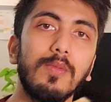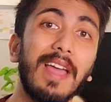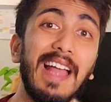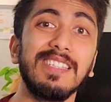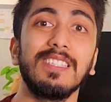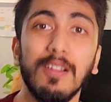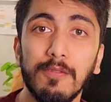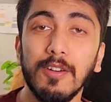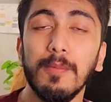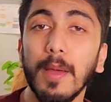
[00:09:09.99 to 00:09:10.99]
can
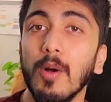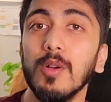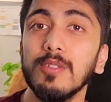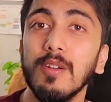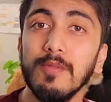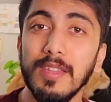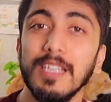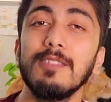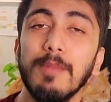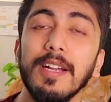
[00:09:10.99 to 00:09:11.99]
suffer because of
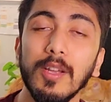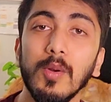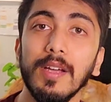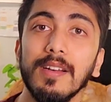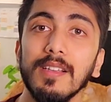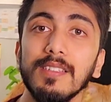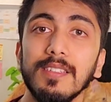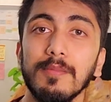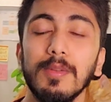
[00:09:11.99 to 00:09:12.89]
this particular reason,